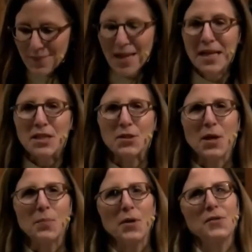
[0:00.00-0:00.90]
So I
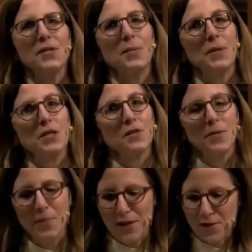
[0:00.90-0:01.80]
posted a picture of a
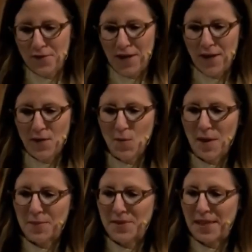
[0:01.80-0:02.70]
butterfly on the
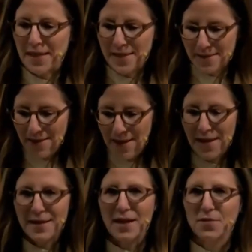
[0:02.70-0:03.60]
website, and
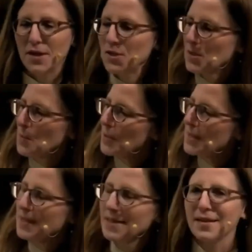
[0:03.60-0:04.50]
I invite you to print
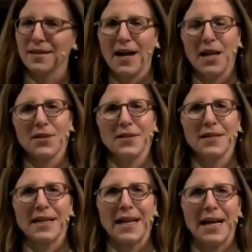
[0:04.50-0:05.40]
it and color it
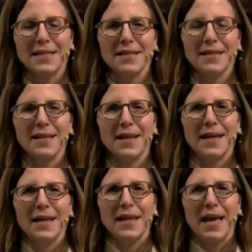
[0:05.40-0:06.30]
like I did.
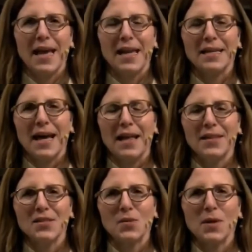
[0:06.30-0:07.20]
And this
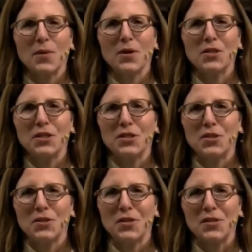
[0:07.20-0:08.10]
is what I want you to
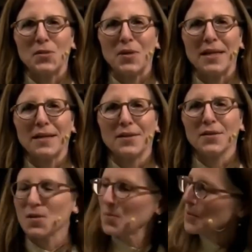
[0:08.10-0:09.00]
do this week, girls
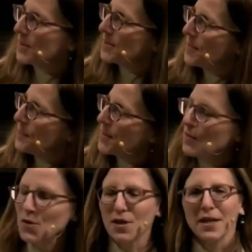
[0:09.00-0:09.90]
and boys. If
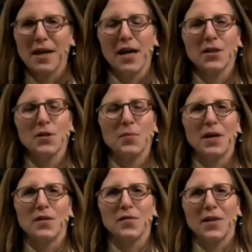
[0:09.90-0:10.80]
you can color your
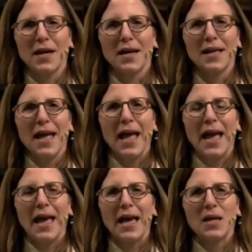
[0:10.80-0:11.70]
butterfly
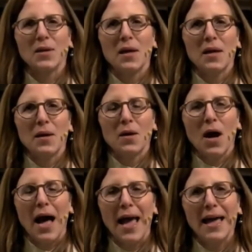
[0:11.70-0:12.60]
and
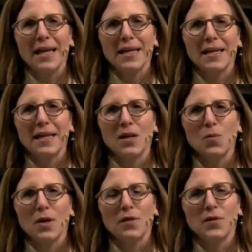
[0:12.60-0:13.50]
hang it in
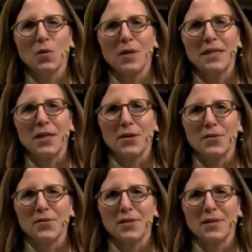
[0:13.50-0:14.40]
one of your windows
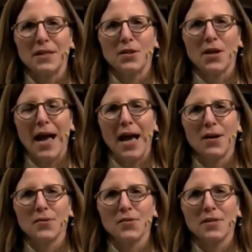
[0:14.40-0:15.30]
in your
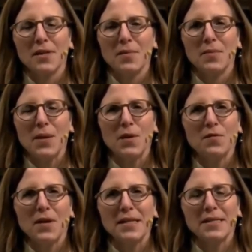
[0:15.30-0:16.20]
house, maybe
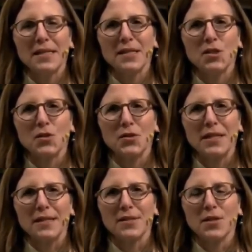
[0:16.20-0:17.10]
facing the street
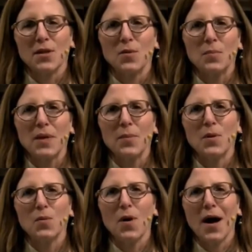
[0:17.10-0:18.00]
so that when people
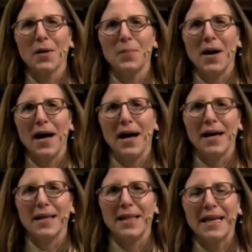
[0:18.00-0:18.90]
walk by,
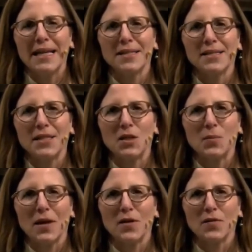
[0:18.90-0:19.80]
they can see your
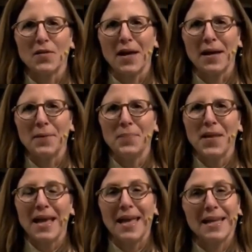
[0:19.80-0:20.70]
butterfly
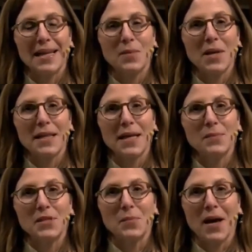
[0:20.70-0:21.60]
and it can make them
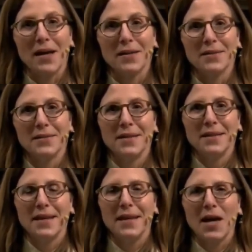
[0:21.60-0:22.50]
smile
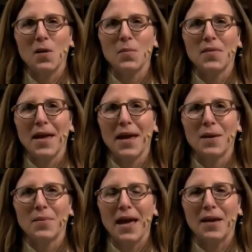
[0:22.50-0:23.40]
and help them
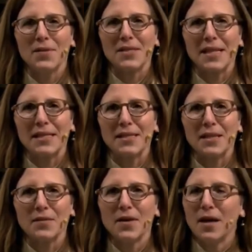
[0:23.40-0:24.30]
have a sense of,
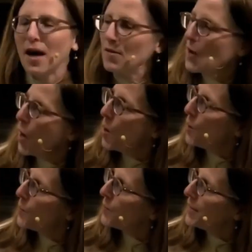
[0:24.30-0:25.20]
of
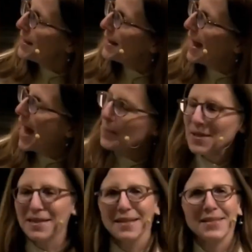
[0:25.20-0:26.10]
hope and happiness